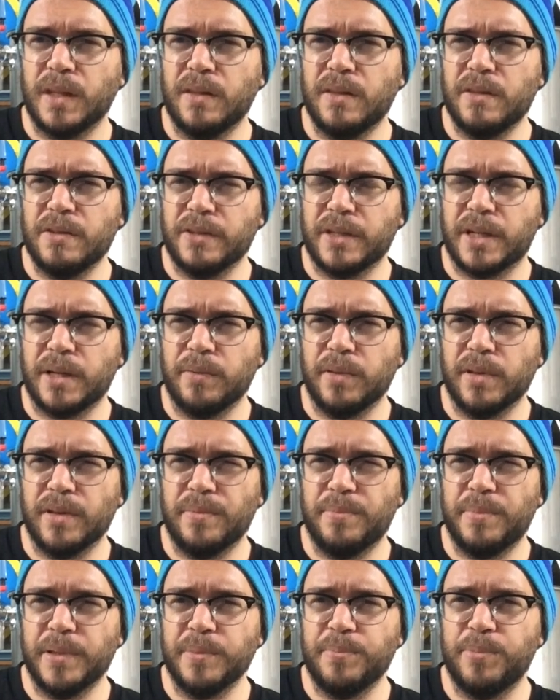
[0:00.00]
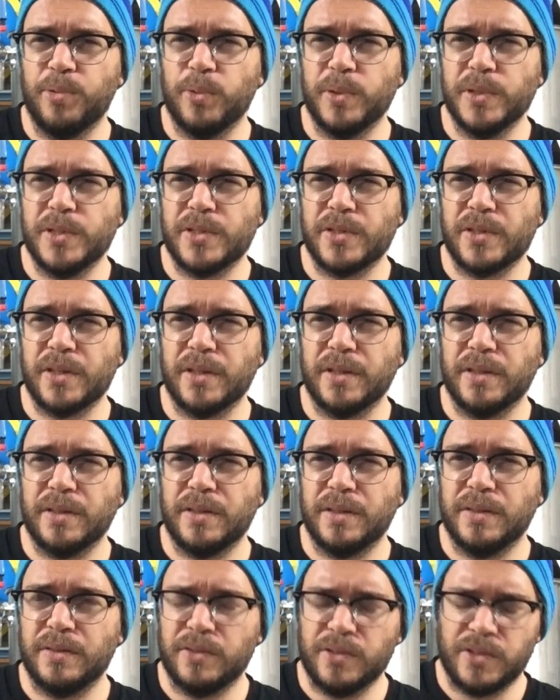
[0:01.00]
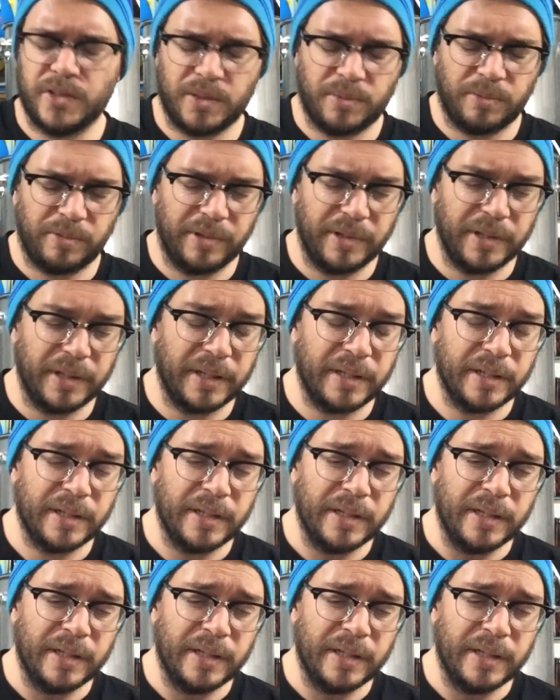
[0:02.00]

they're a couple of the big boys that do some really